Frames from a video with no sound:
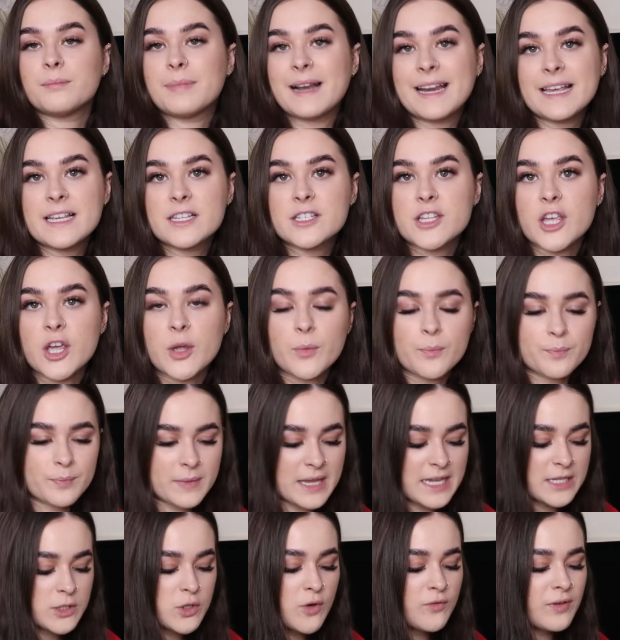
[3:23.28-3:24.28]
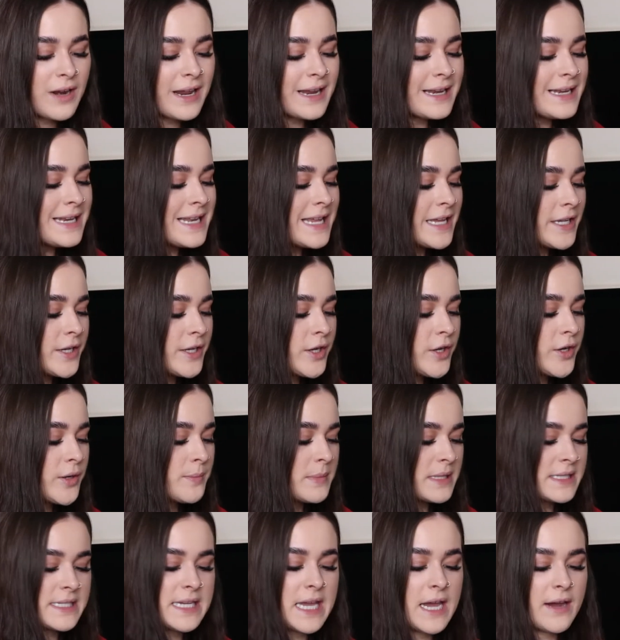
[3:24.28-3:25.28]
play suit. It's sort of like linen
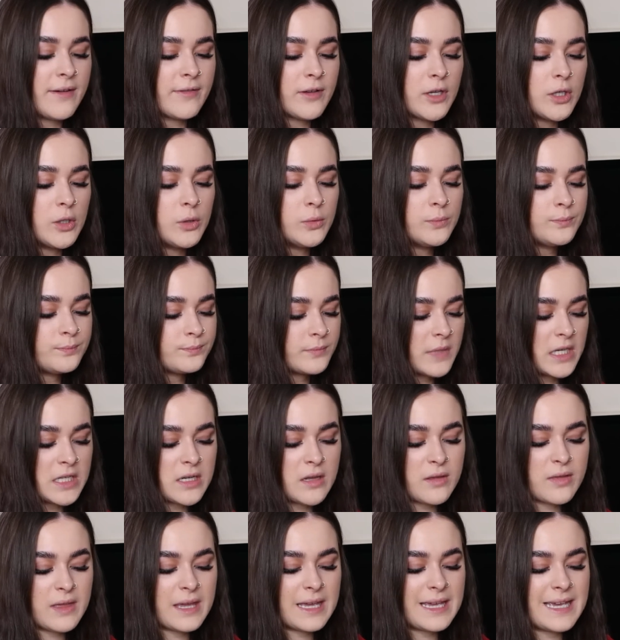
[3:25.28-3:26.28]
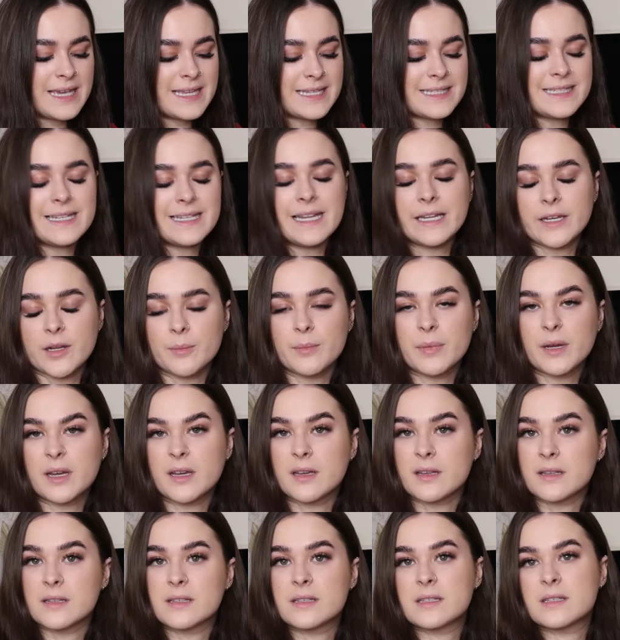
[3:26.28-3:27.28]
material. I don't think it is linen
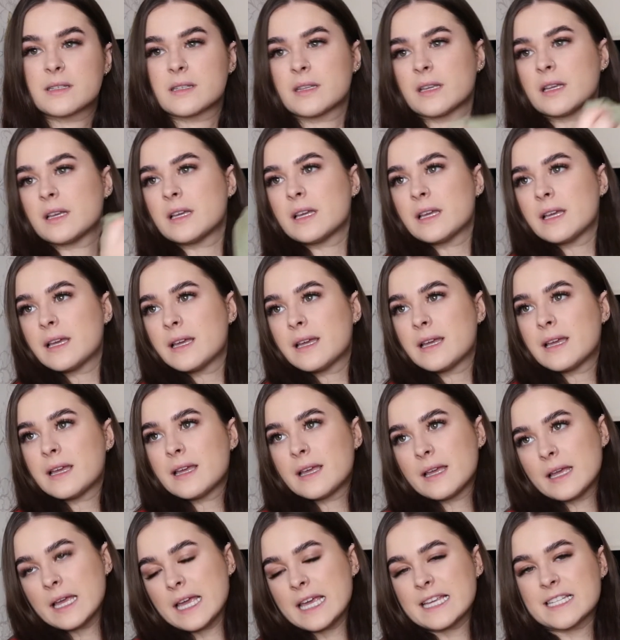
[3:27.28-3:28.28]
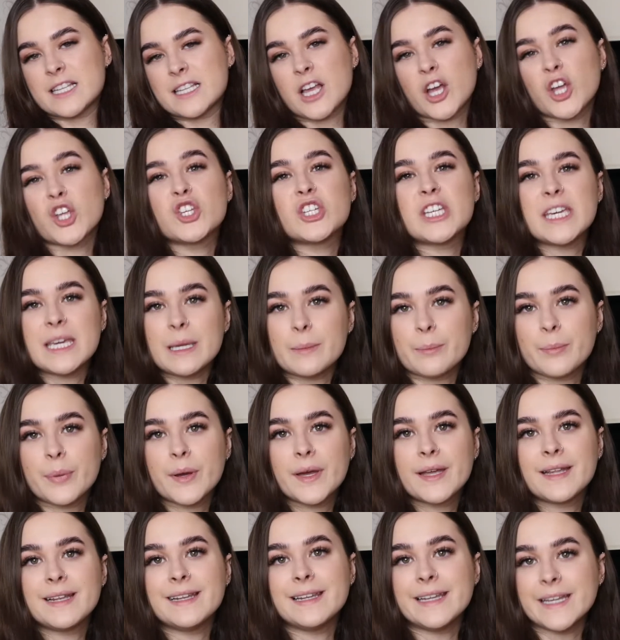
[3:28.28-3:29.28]
because it's like a cheap
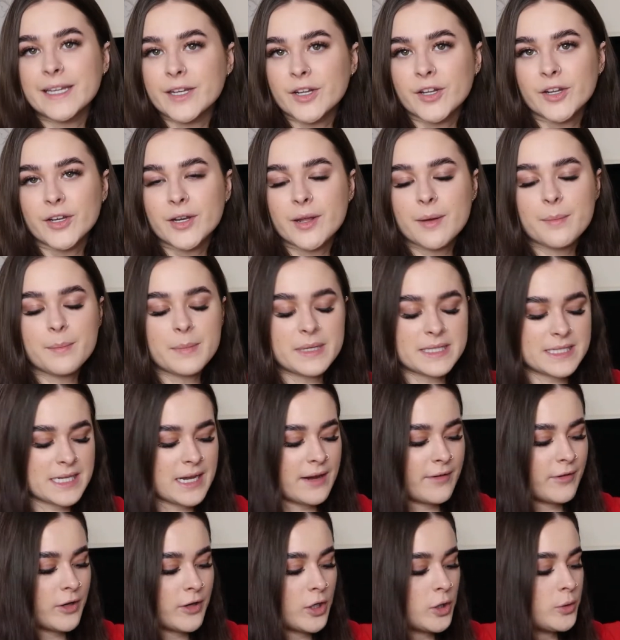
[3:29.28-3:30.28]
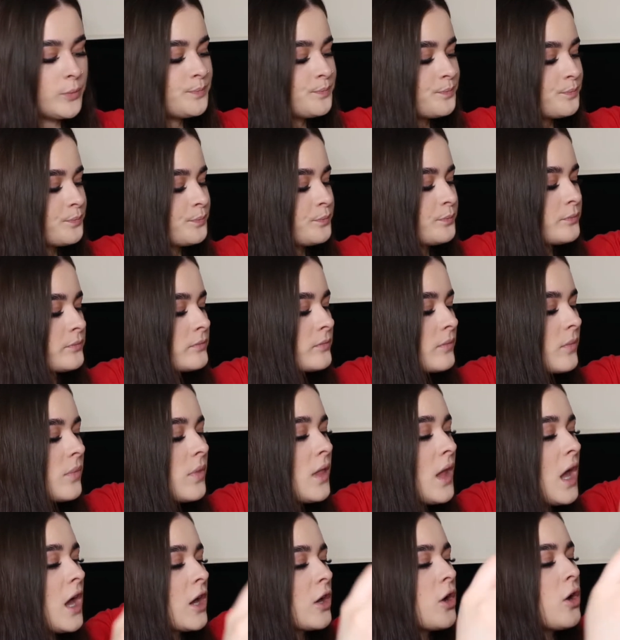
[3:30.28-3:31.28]
linen material.
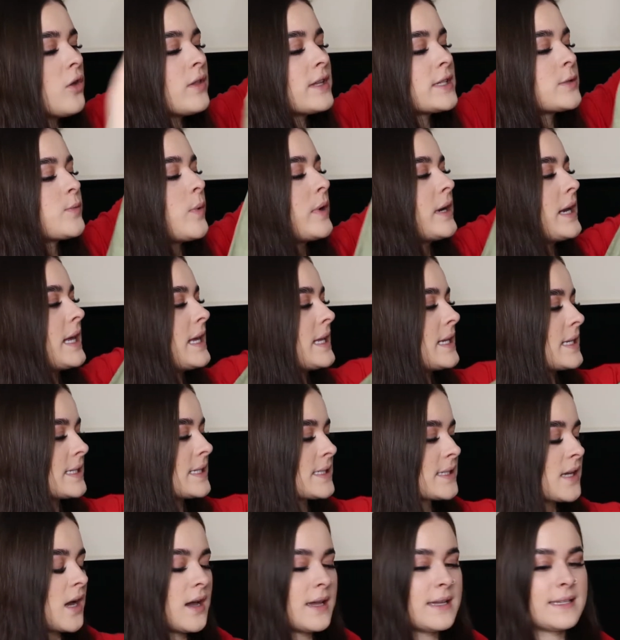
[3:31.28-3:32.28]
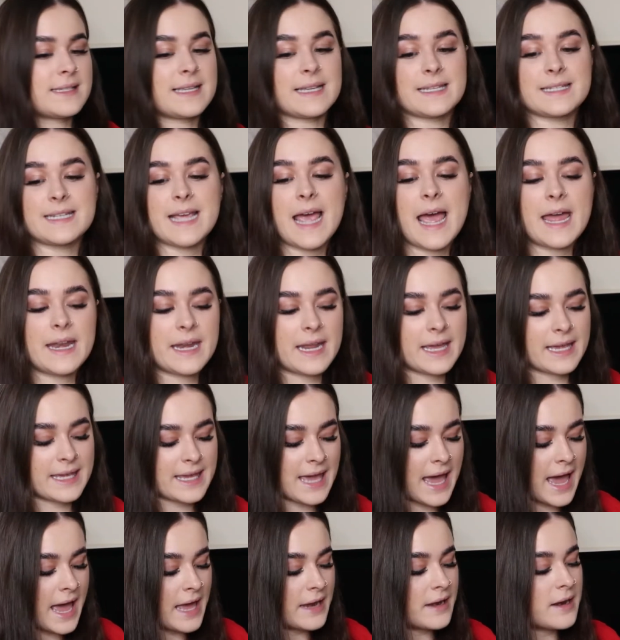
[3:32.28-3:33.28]
I got this one in a size 10
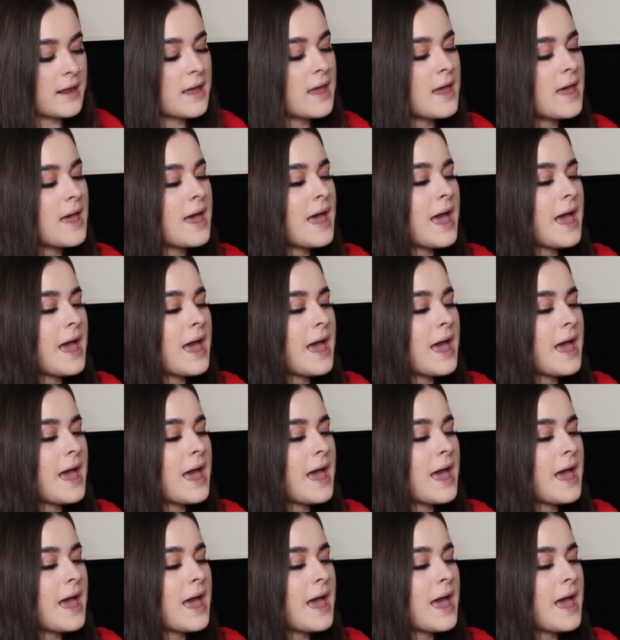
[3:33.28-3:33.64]
again.